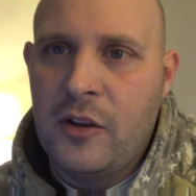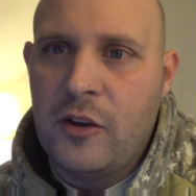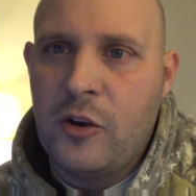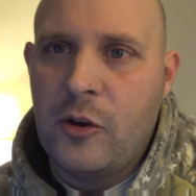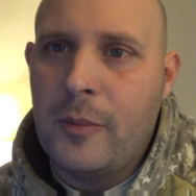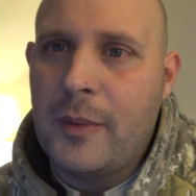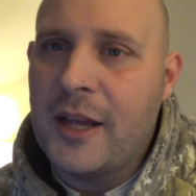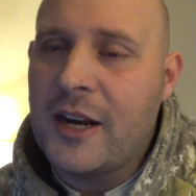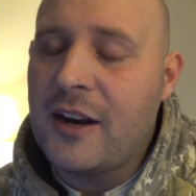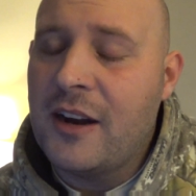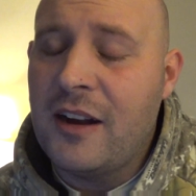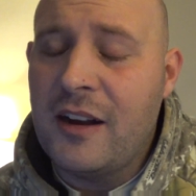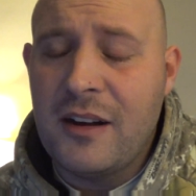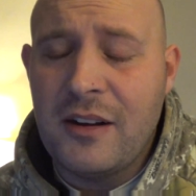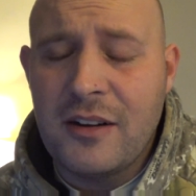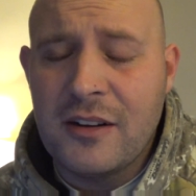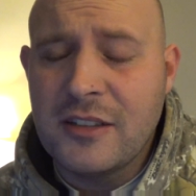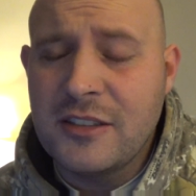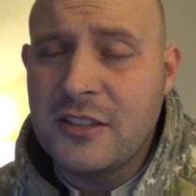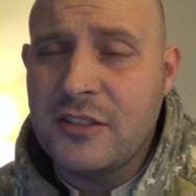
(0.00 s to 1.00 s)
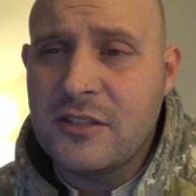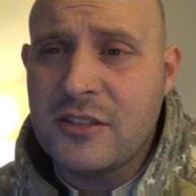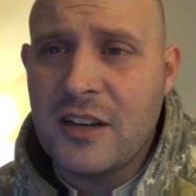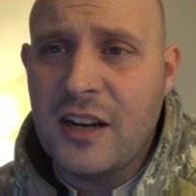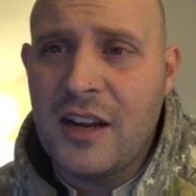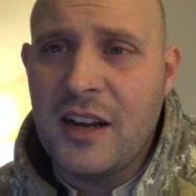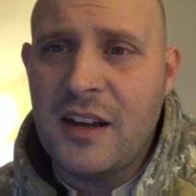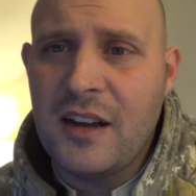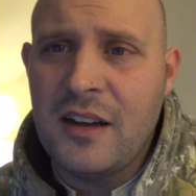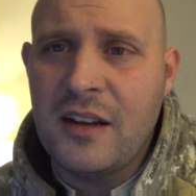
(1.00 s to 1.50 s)
No matter how hard you
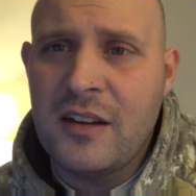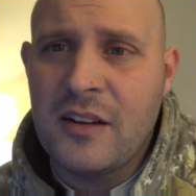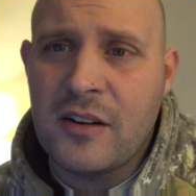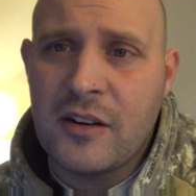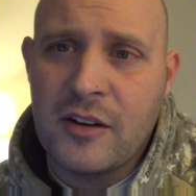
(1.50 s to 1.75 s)
try,